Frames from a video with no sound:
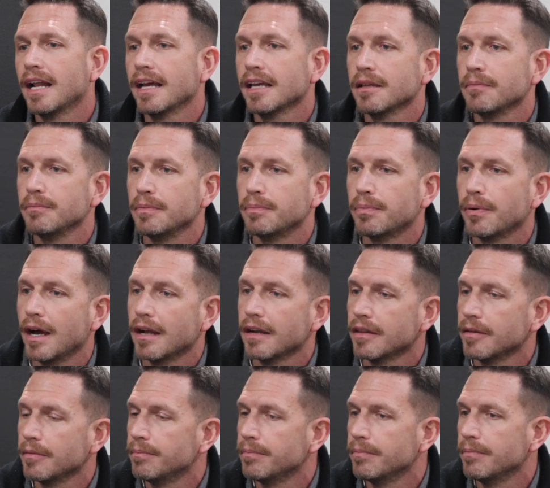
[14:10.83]
I can be proud
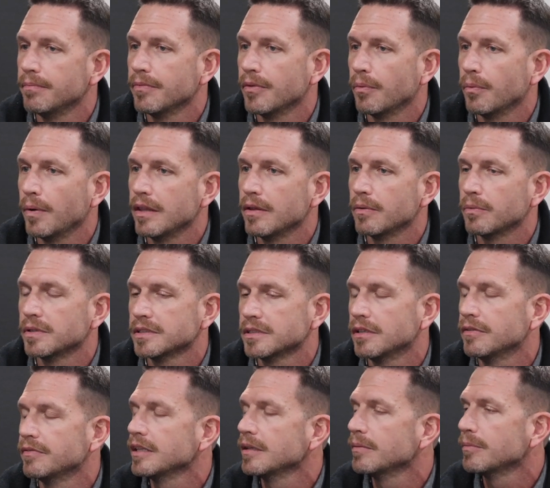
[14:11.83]
of the way that we're
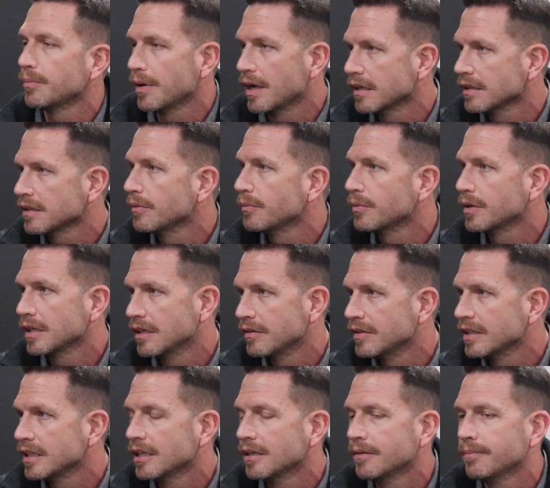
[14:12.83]
serving them, product that we're
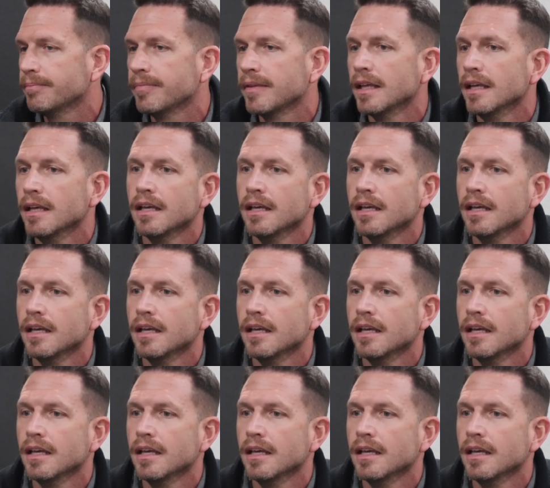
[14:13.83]
giving them.